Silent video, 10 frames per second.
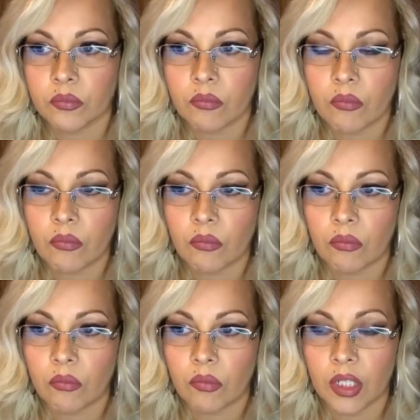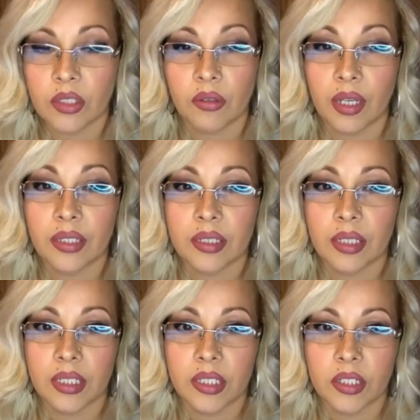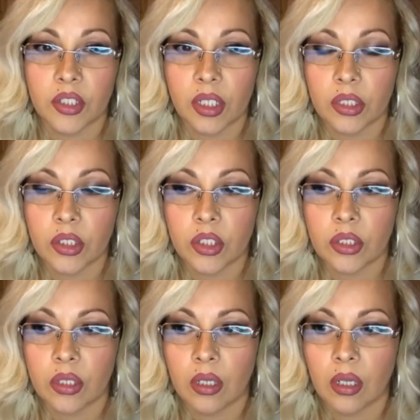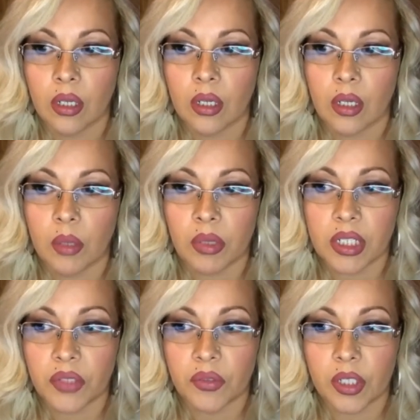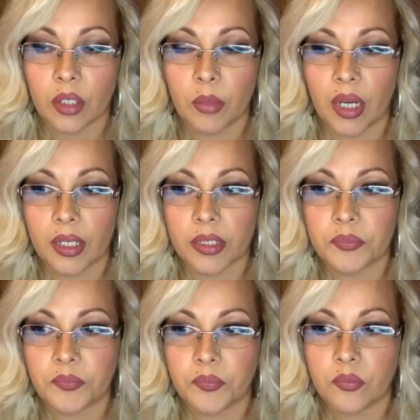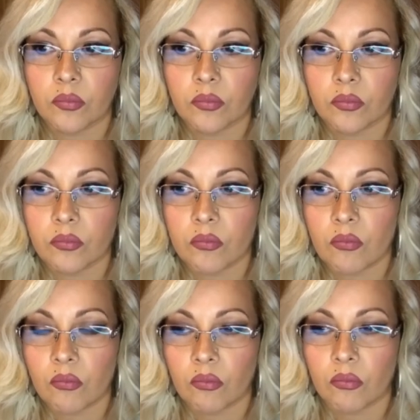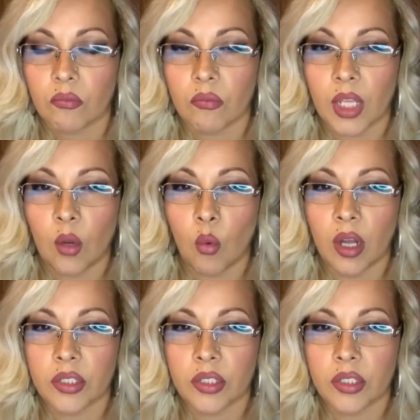And so that needs to change. Because if you think about it, they want to